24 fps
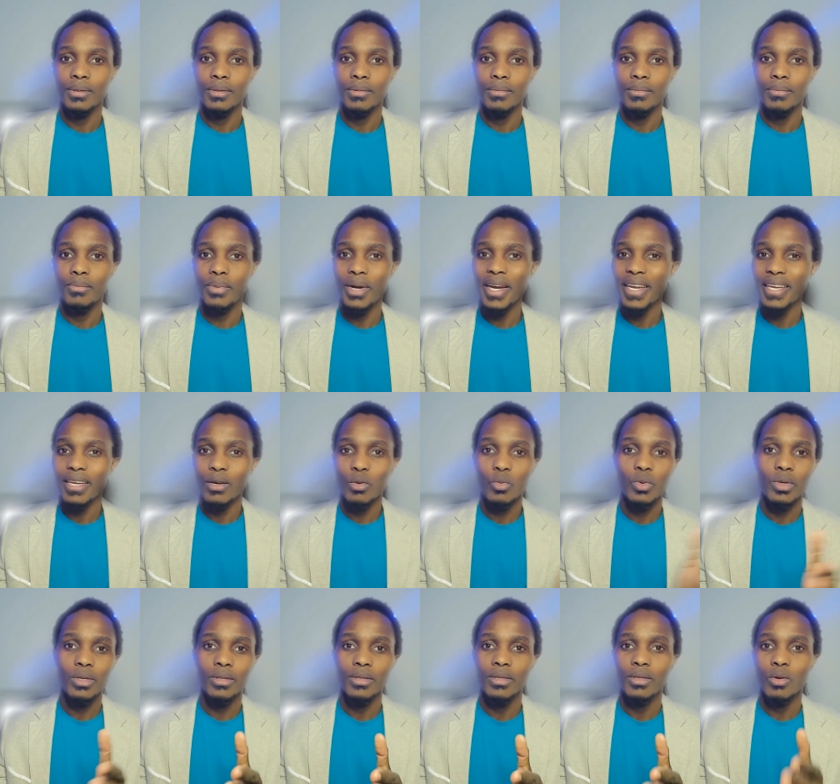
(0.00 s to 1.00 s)
breaking
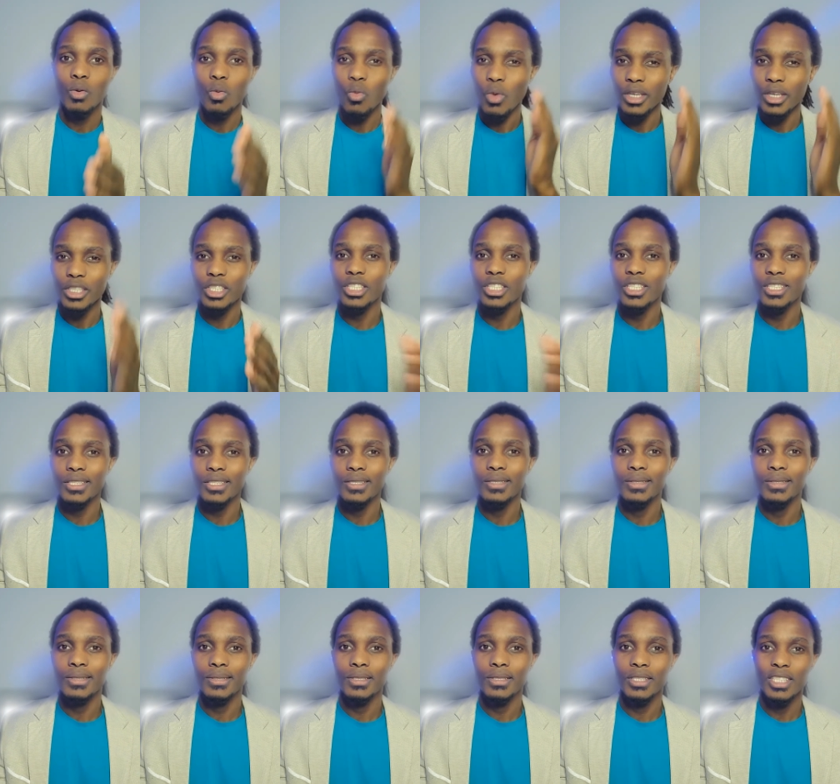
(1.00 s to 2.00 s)
with watching
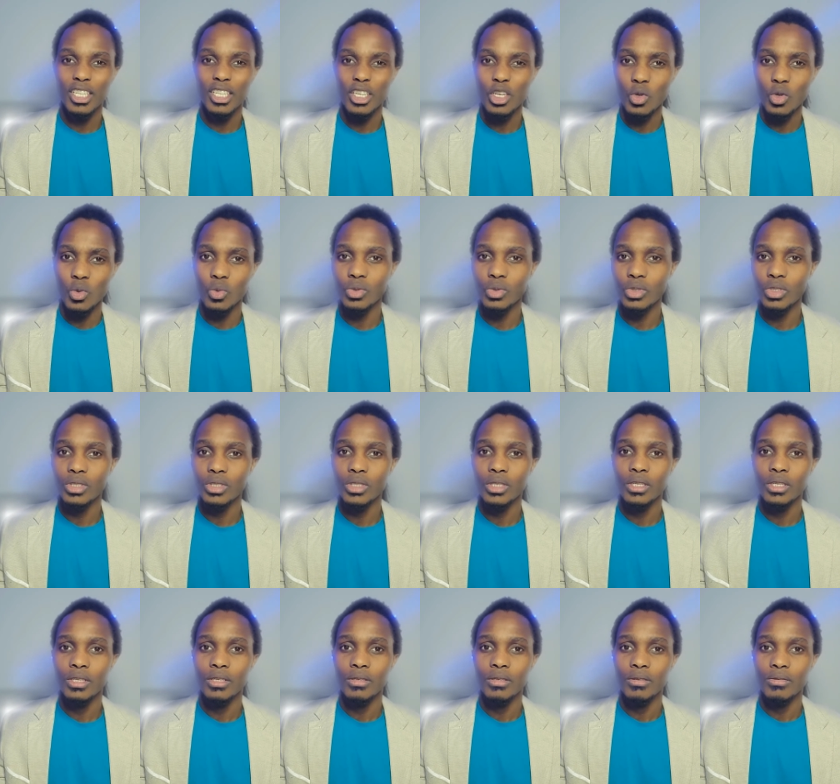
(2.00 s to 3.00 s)
news
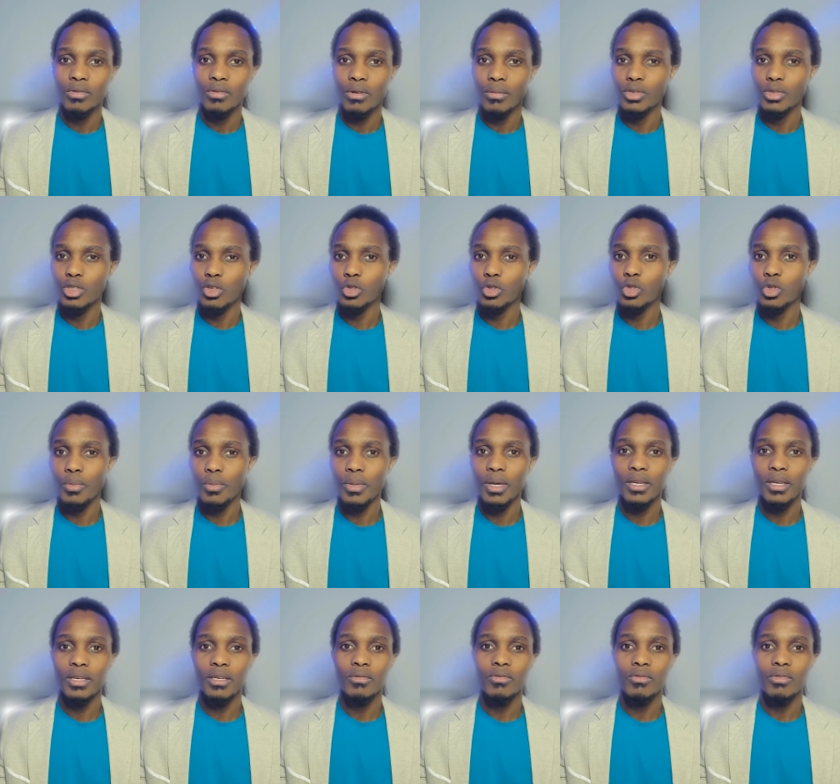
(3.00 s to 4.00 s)
from social
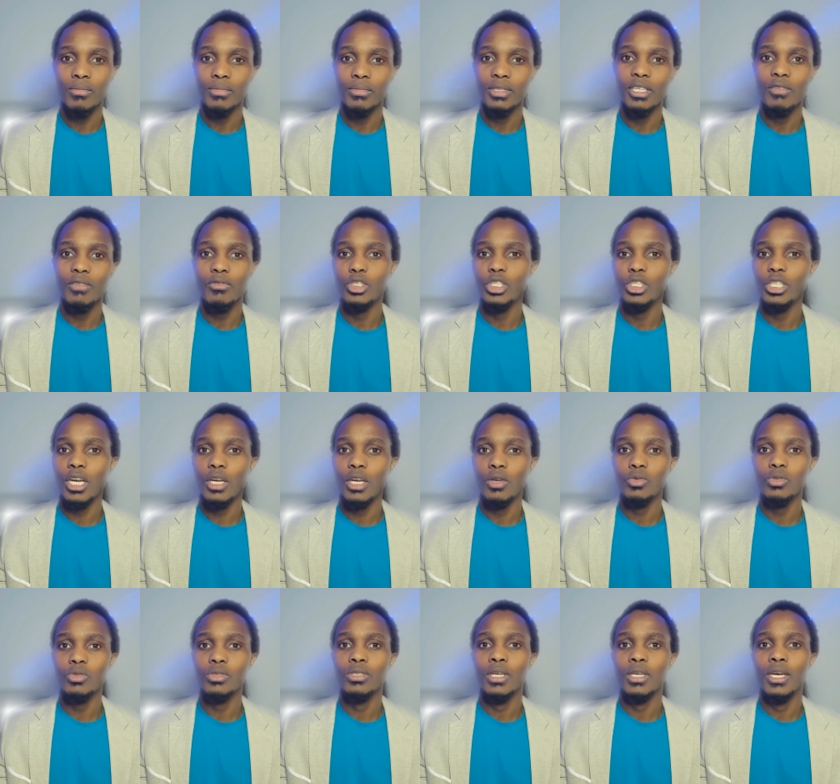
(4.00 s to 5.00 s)
media, from TV
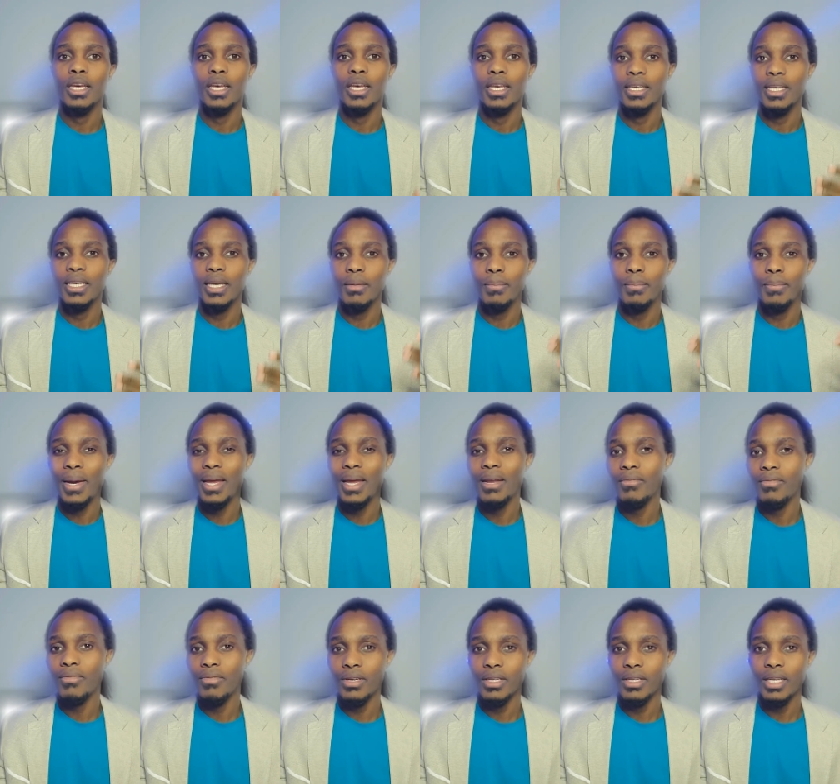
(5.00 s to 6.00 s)
channels can
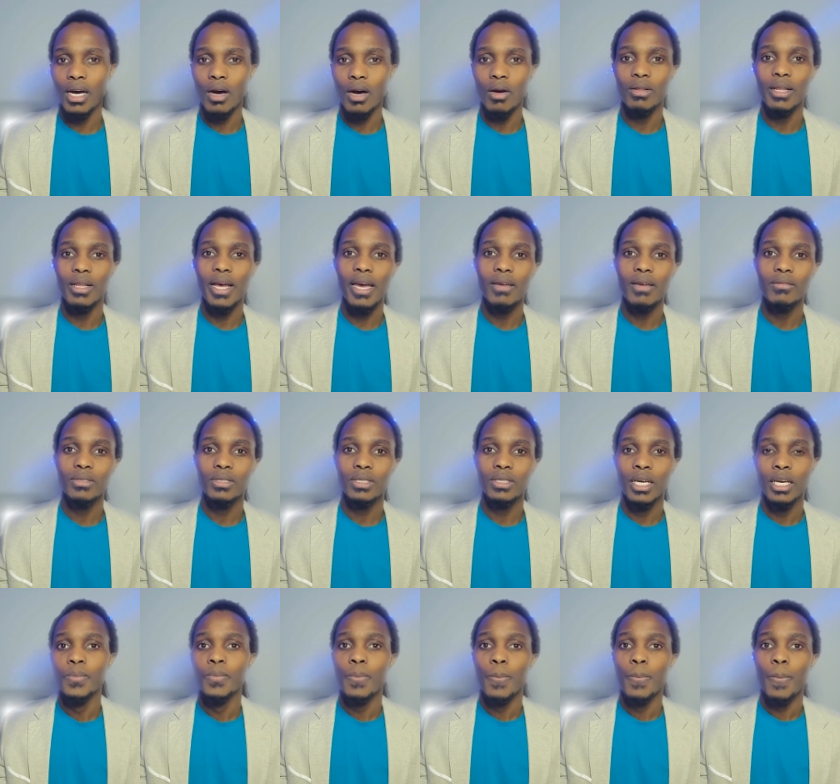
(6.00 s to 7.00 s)
benefit our lives.
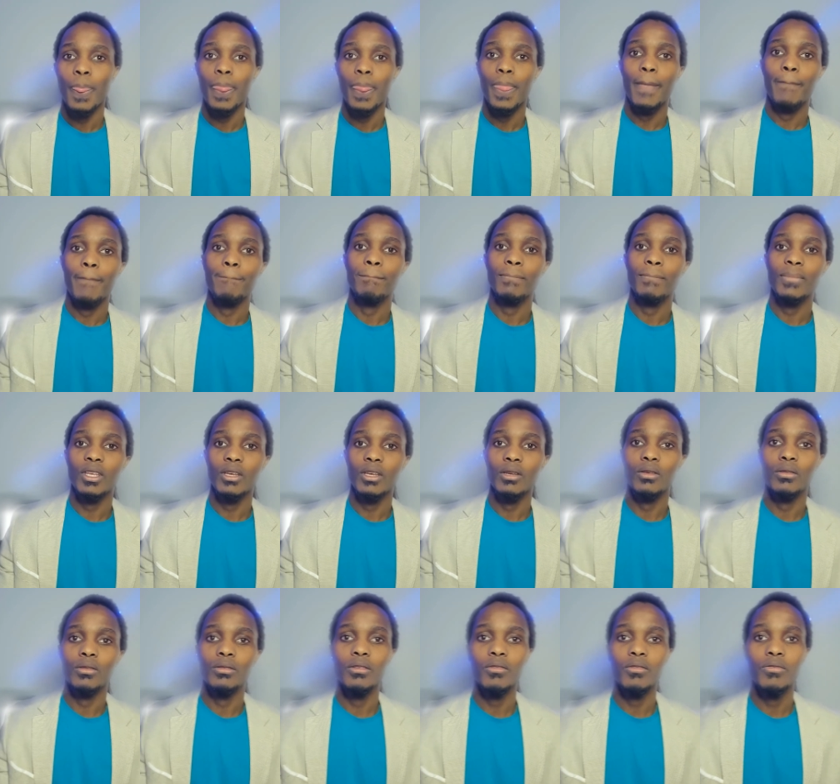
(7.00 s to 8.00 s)

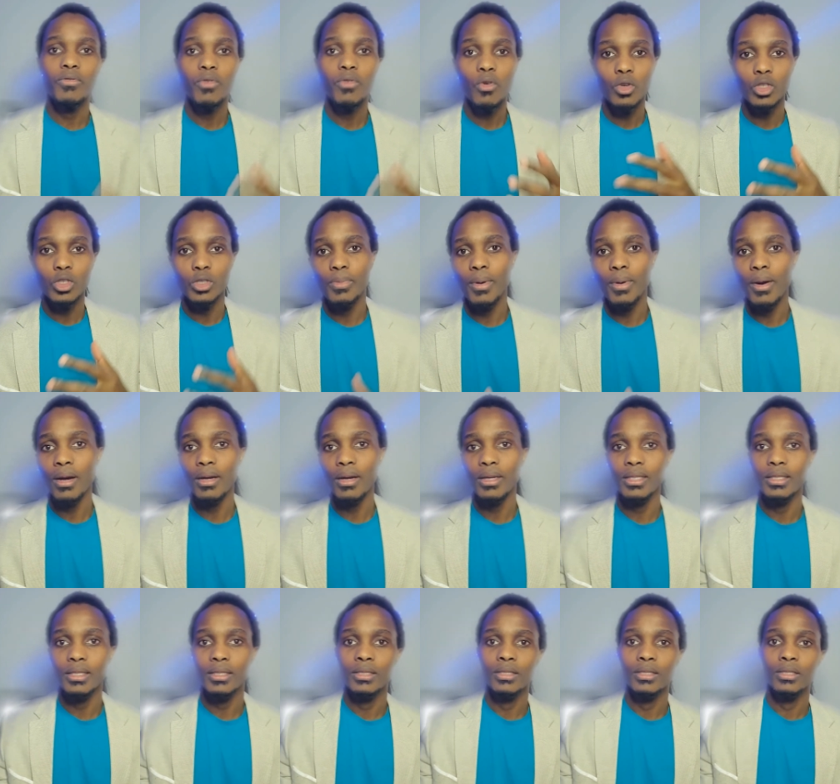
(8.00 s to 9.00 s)
The first part
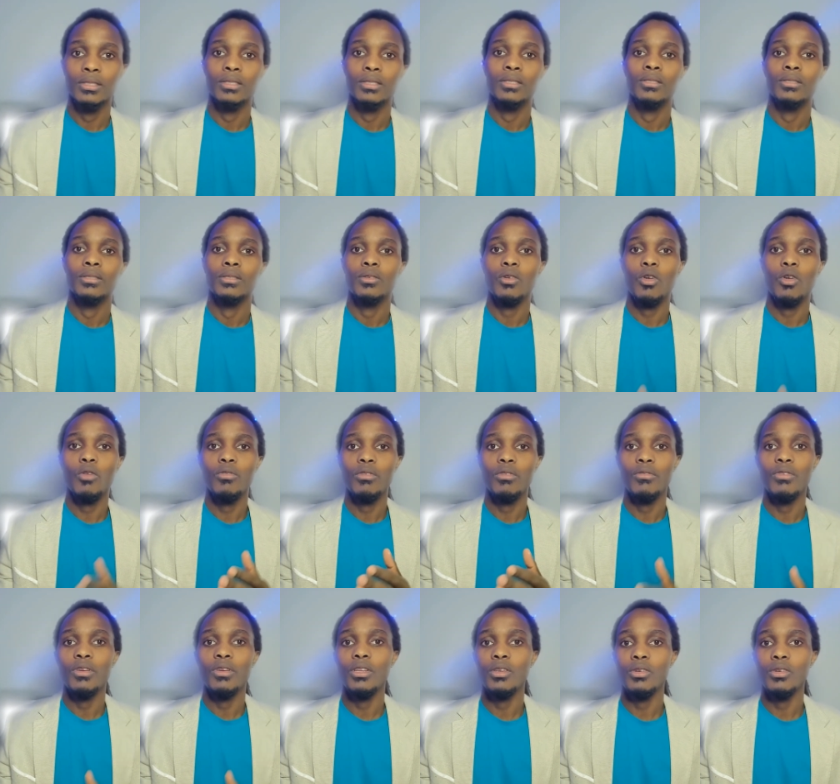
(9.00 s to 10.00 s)
of the
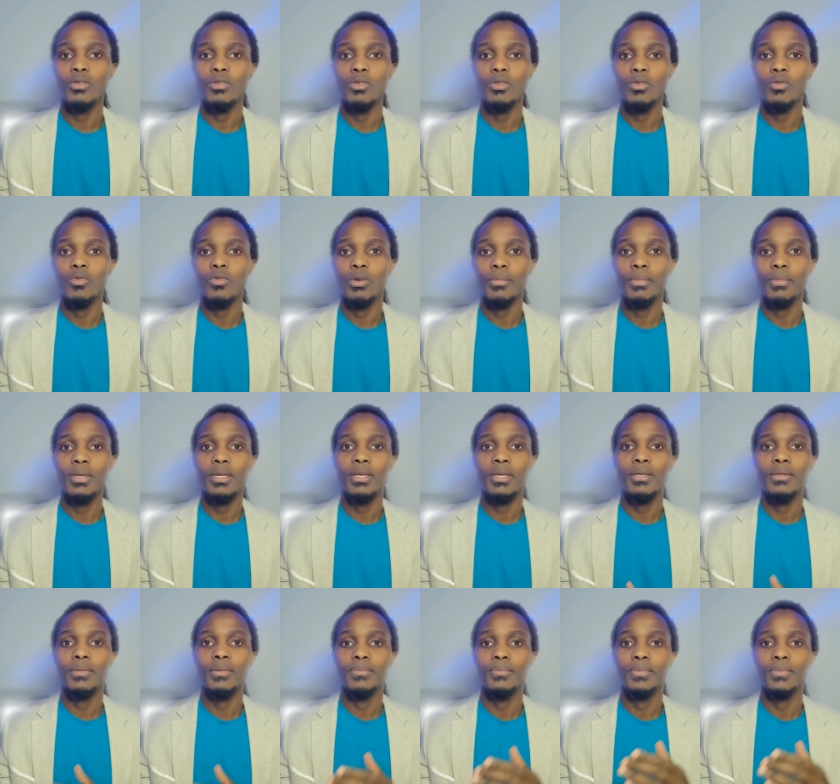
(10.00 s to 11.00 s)
video will be
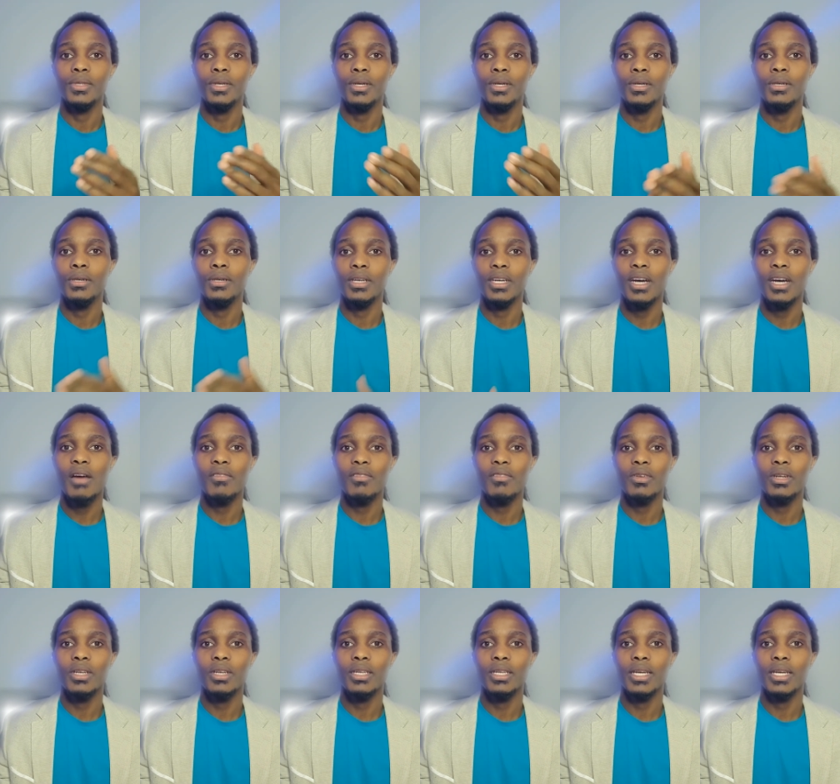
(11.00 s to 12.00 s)

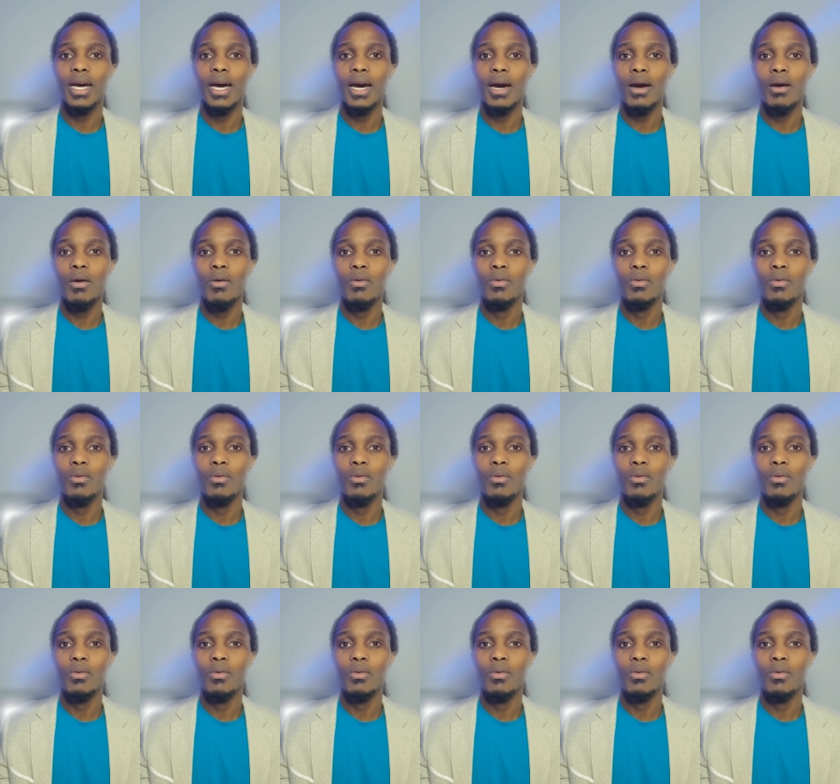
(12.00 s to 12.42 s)
covering how